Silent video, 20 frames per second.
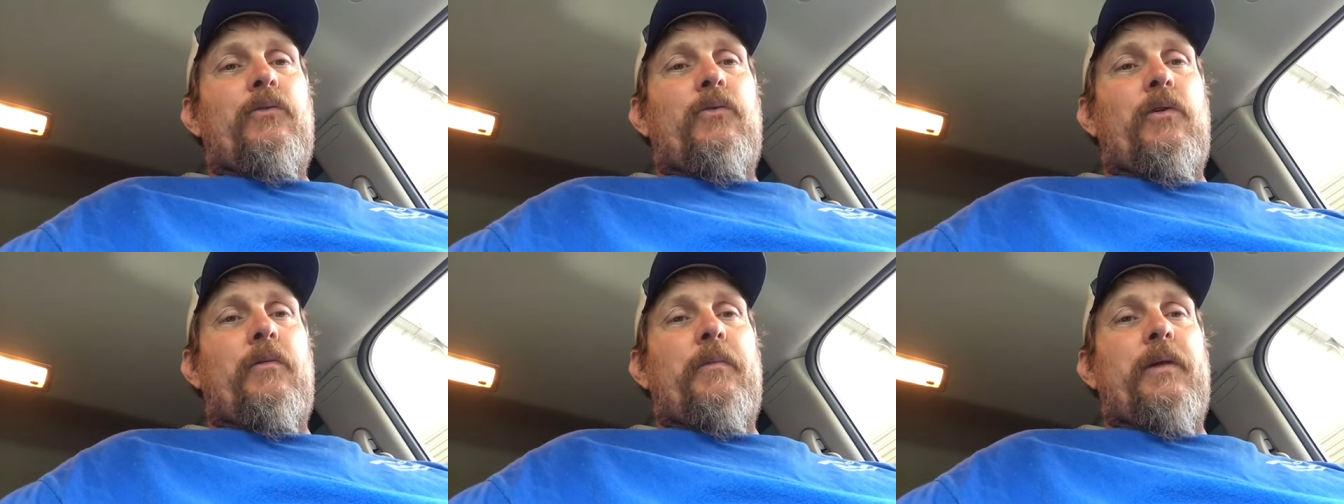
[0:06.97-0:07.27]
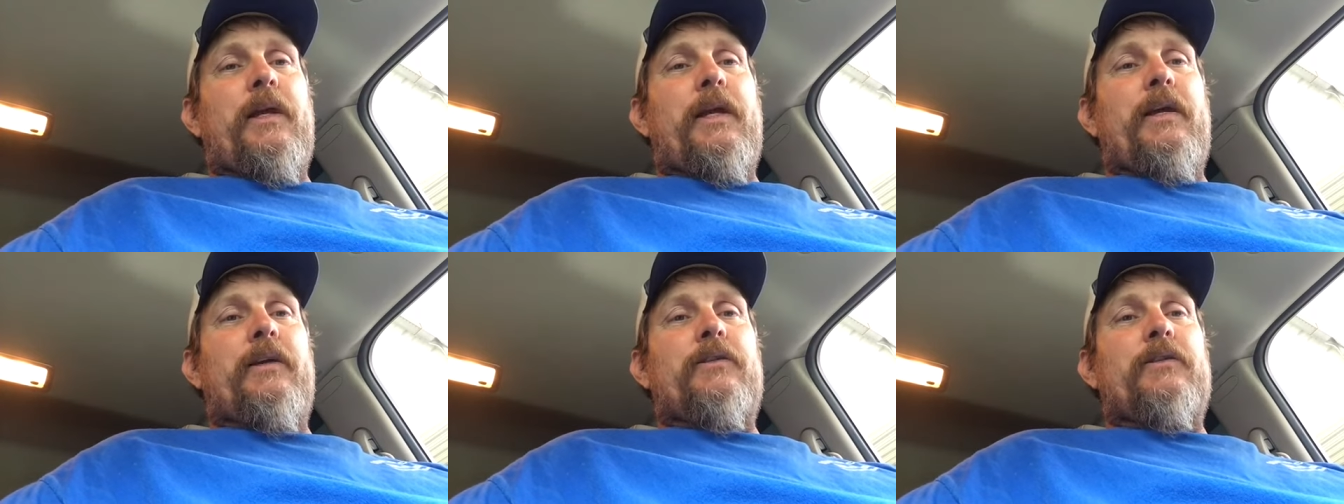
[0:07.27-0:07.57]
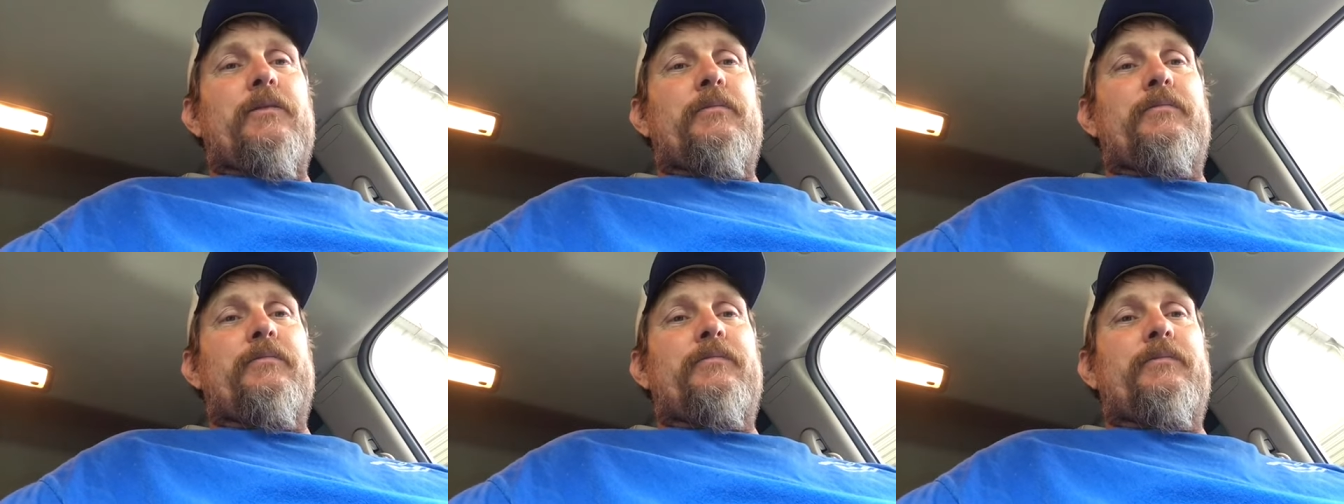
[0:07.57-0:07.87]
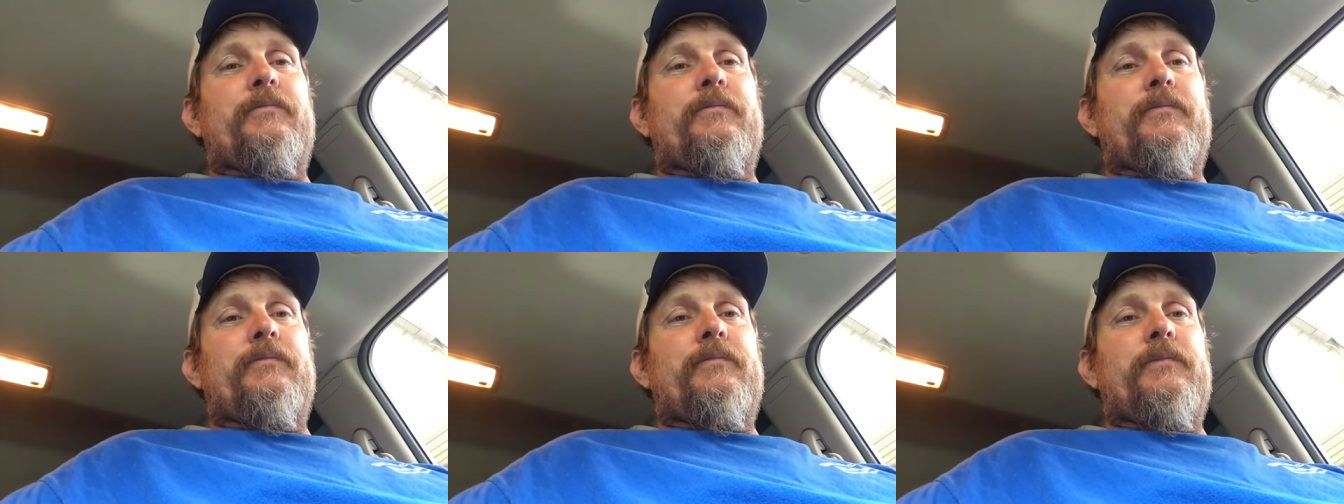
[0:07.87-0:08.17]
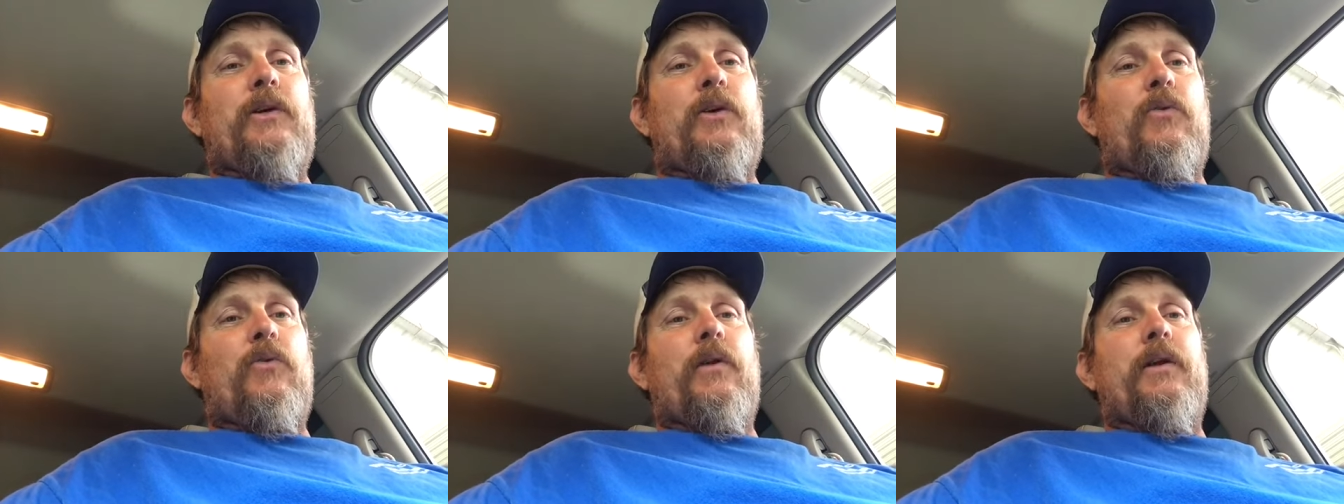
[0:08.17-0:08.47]
want me to get some
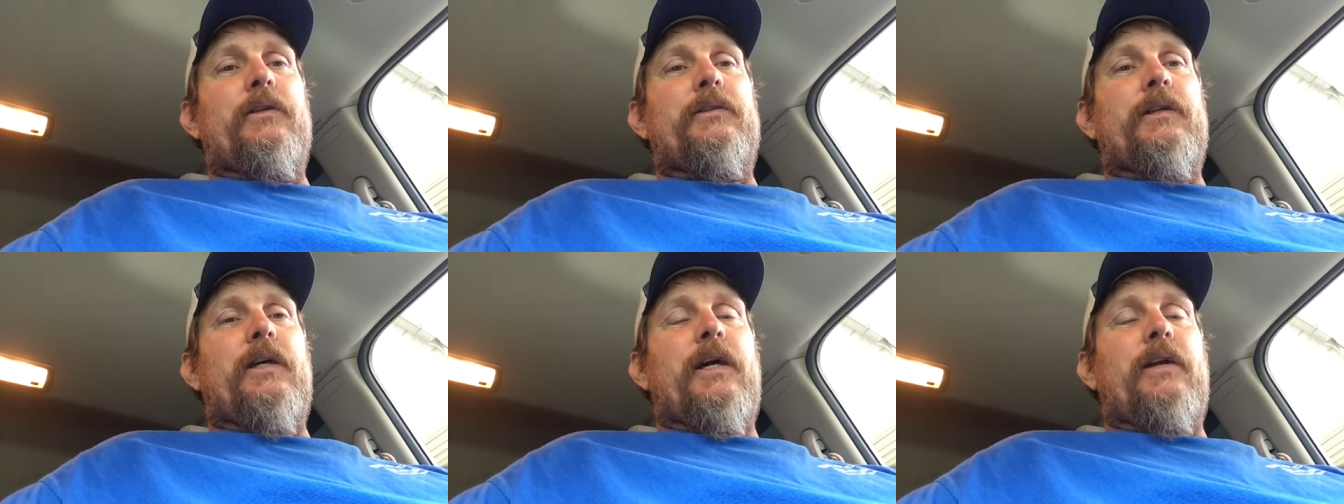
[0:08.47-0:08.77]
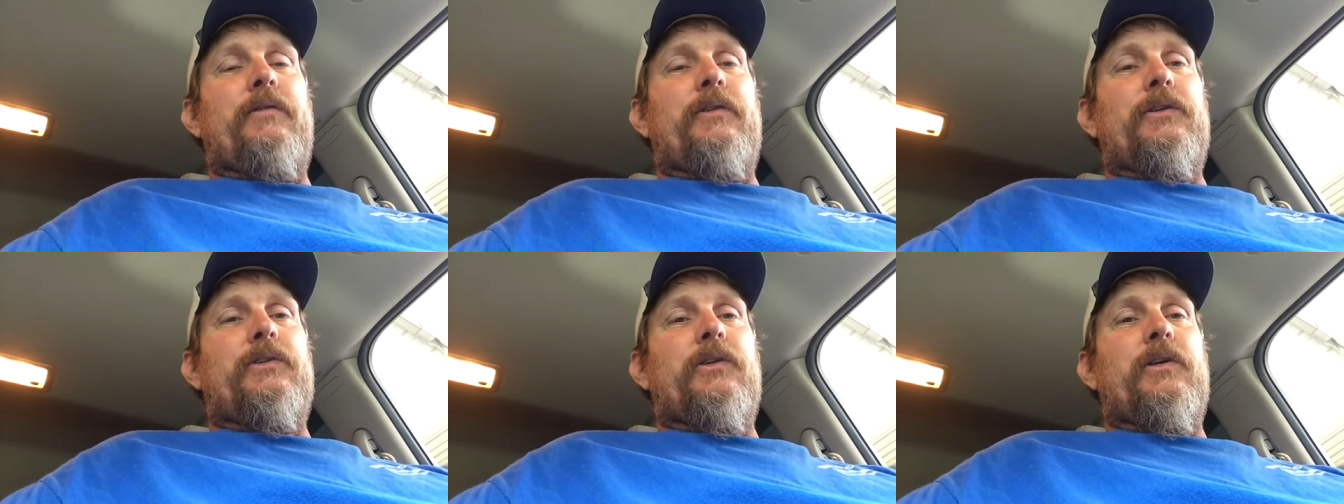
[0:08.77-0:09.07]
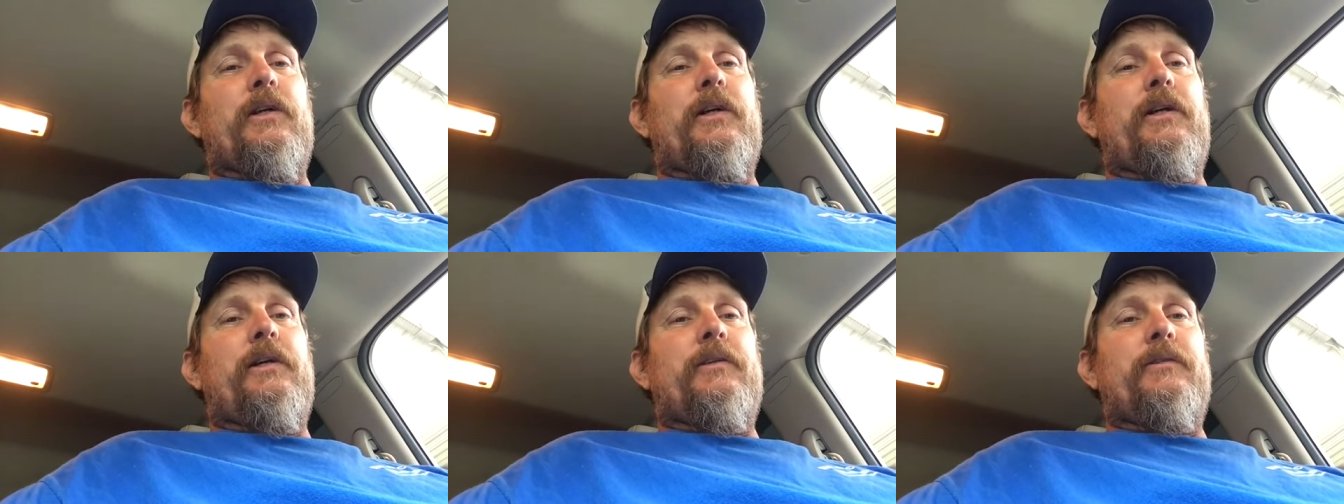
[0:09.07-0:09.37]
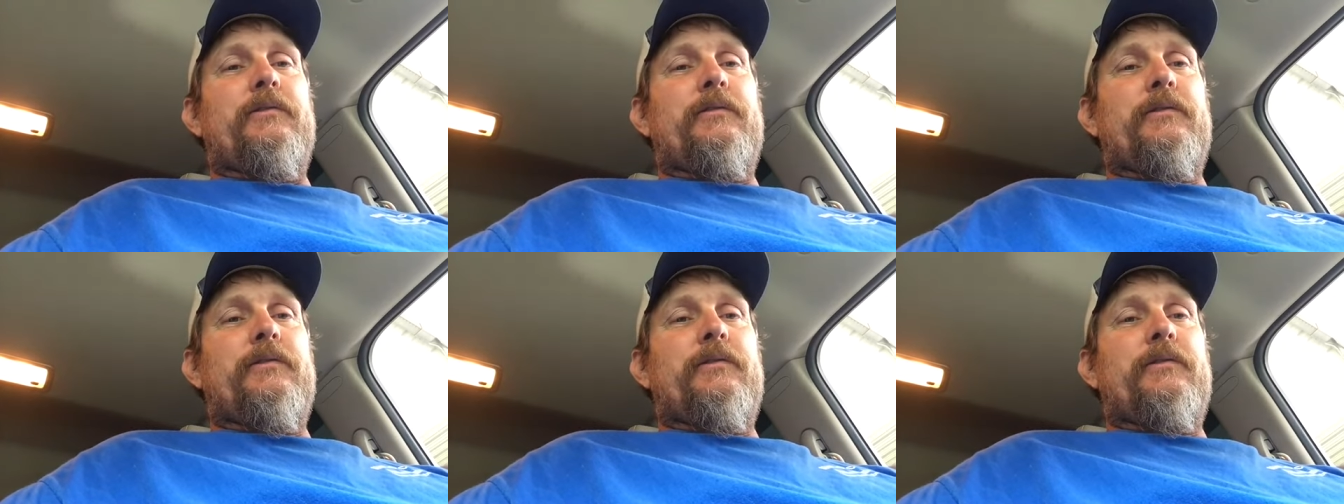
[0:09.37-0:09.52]
hornets out of a tree.